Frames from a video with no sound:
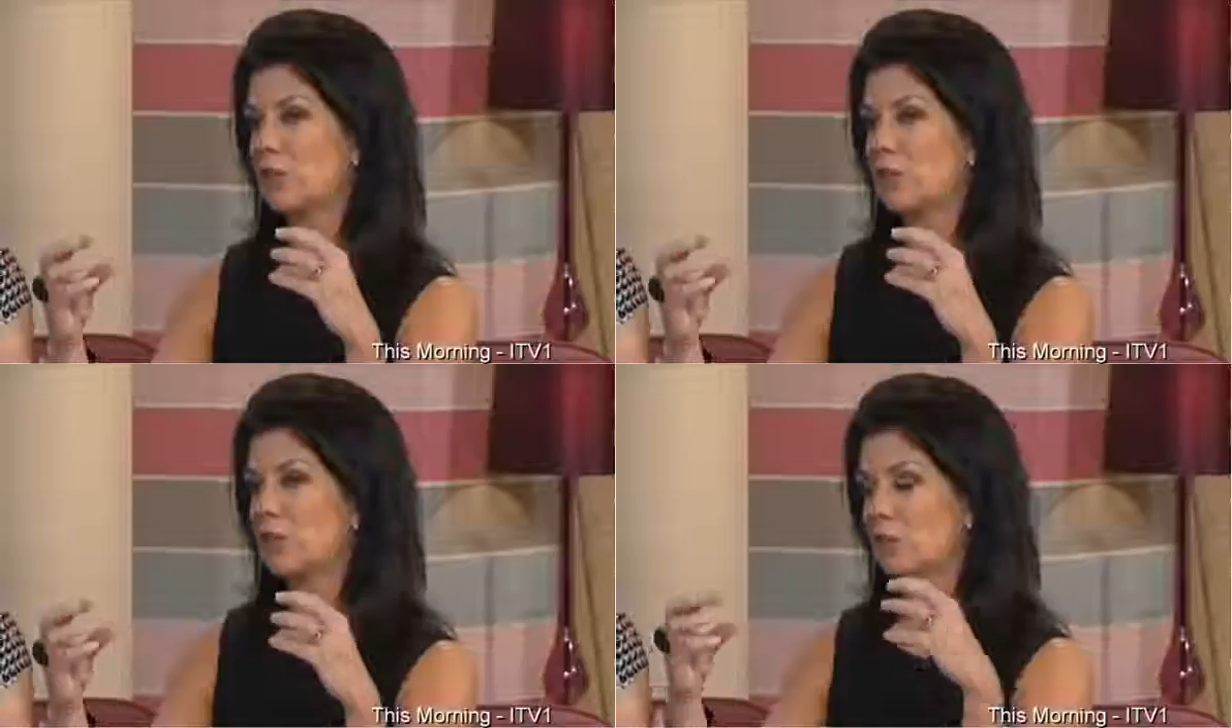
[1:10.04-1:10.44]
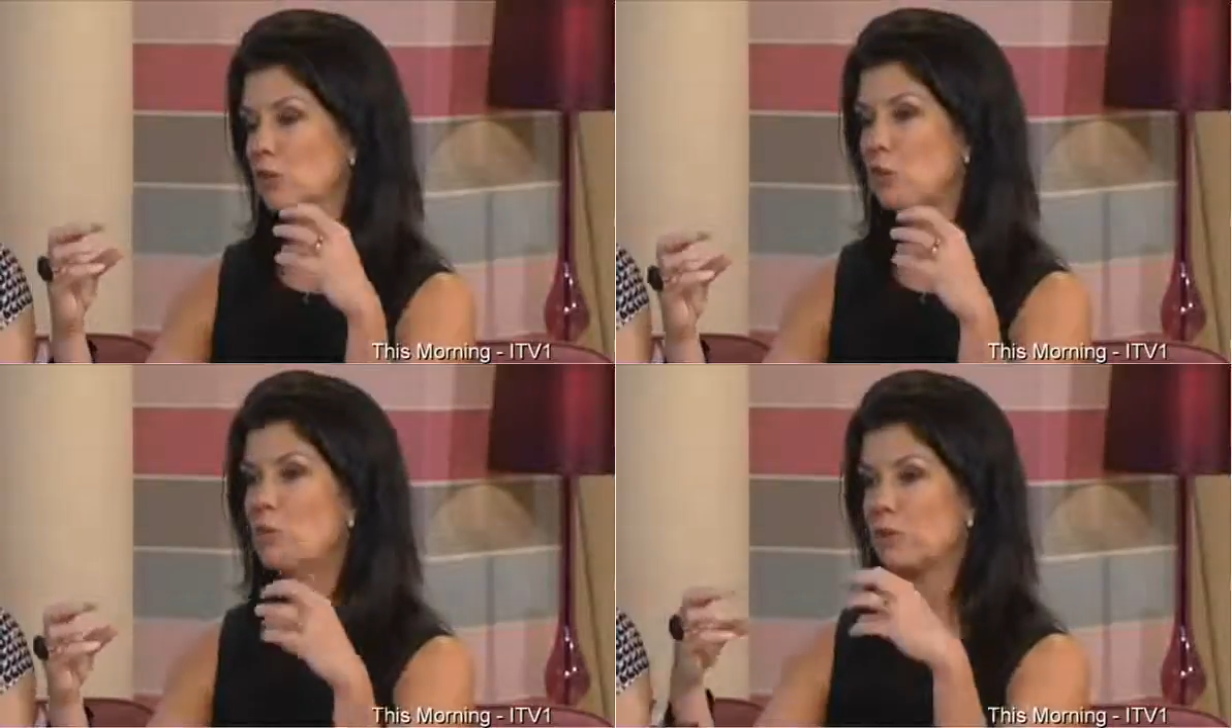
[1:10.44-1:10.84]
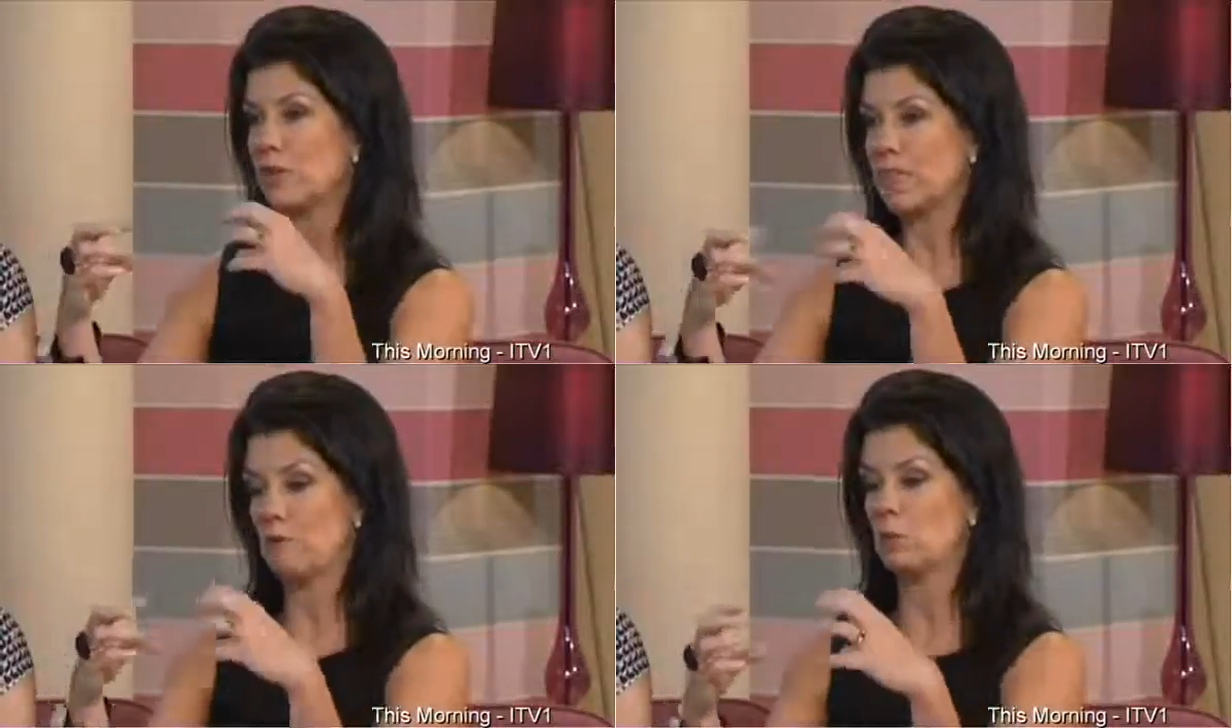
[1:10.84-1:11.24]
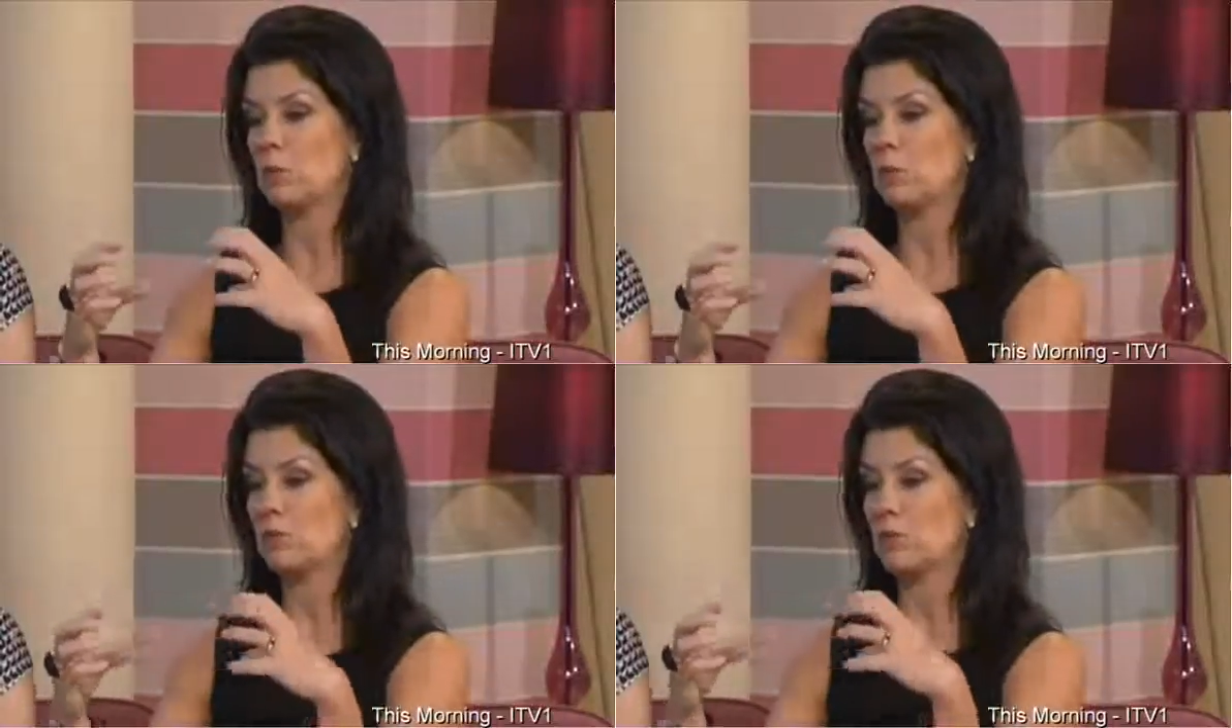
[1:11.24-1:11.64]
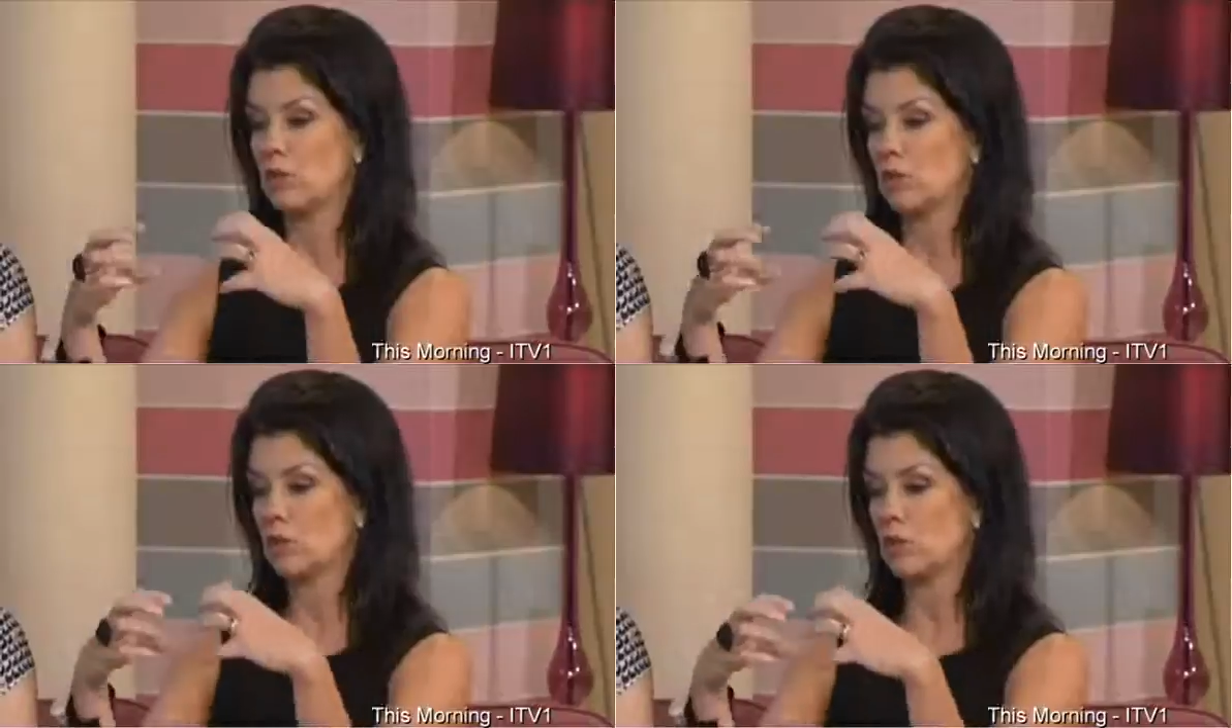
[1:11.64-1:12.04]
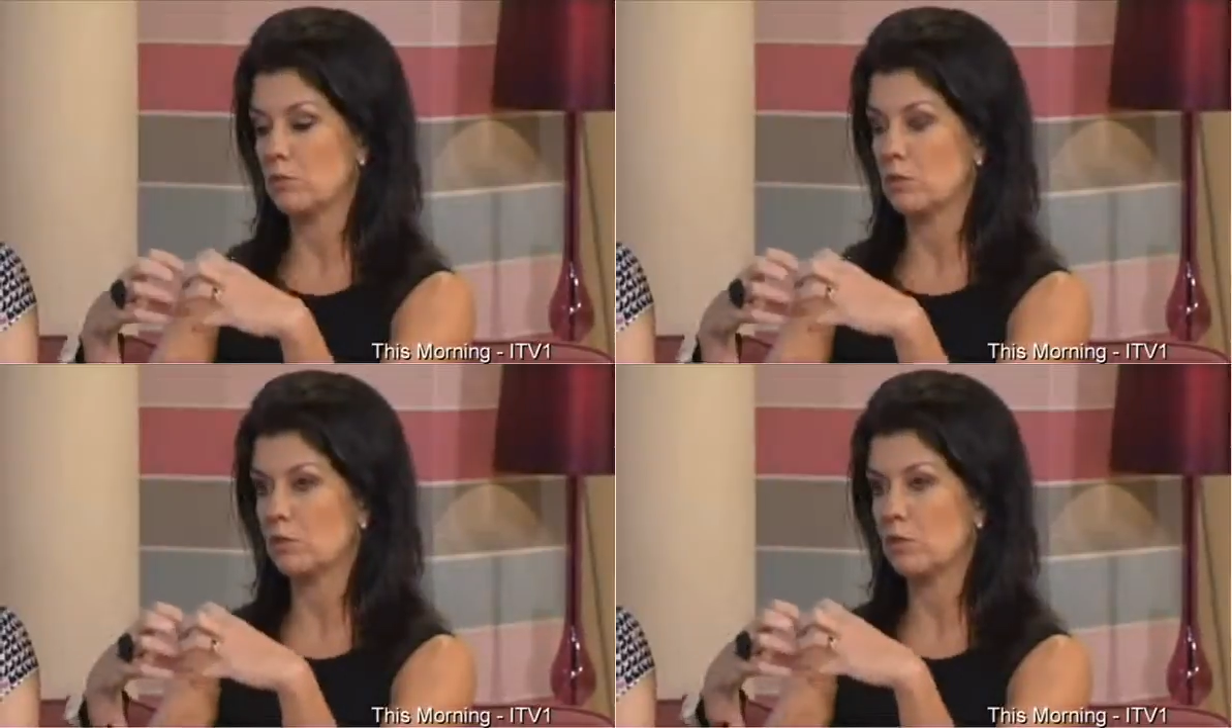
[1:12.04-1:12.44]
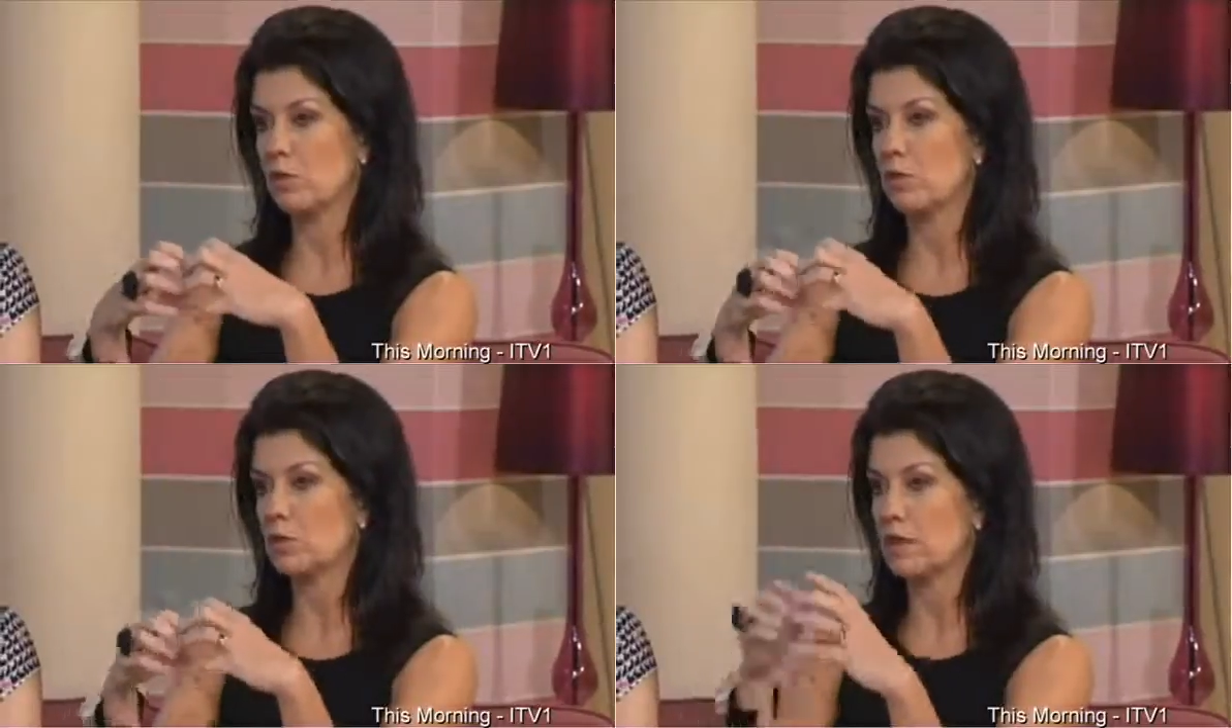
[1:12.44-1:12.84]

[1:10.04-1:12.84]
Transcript: the normal thing to happen would be for those tubes to fuse,